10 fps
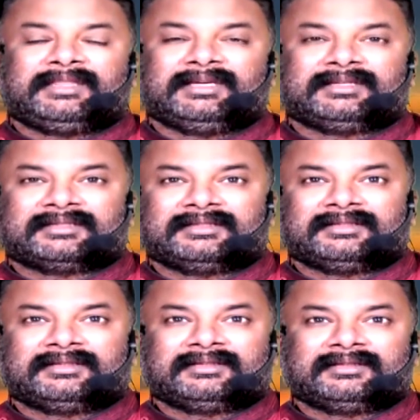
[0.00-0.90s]
that,
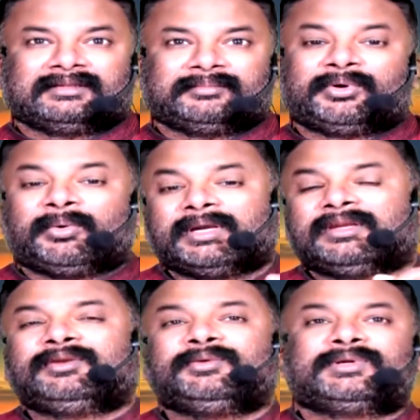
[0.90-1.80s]

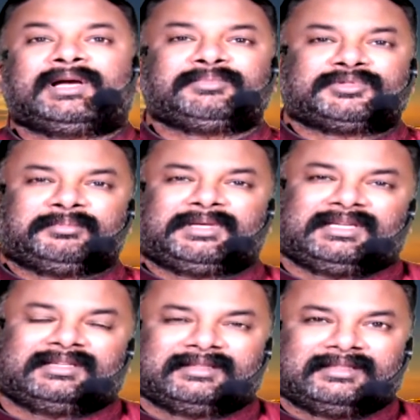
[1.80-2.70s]
provided you come to me